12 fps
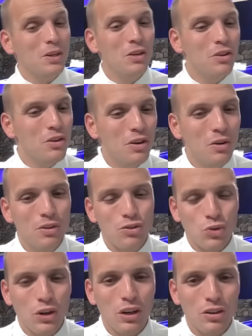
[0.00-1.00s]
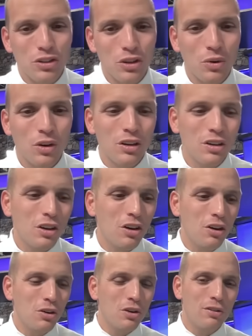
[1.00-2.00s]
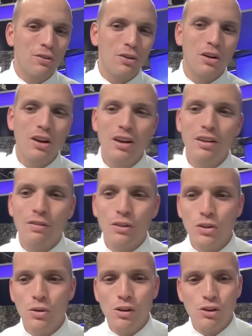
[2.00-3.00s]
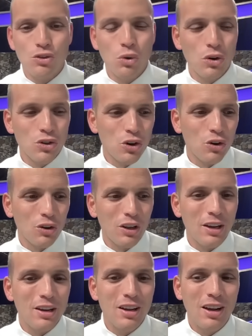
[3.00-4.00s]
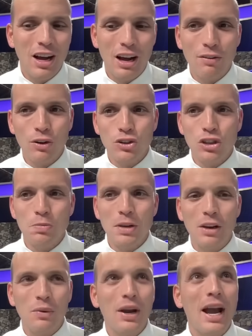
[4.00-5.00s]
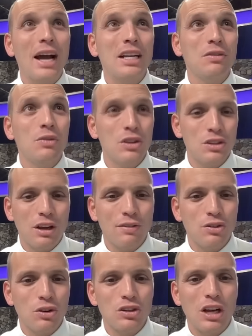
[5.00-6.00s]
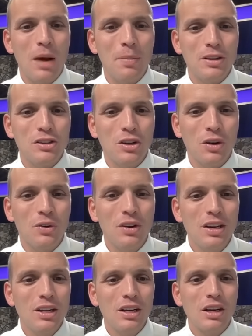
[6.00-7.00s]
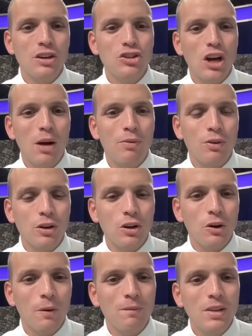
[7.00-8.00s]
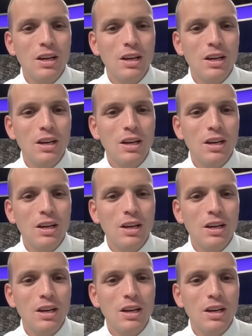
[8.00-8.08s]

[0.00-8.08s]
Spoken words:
You know the drill, so good on you for doing your chores early versus being reactive when the stuff starts coming. So good job for you.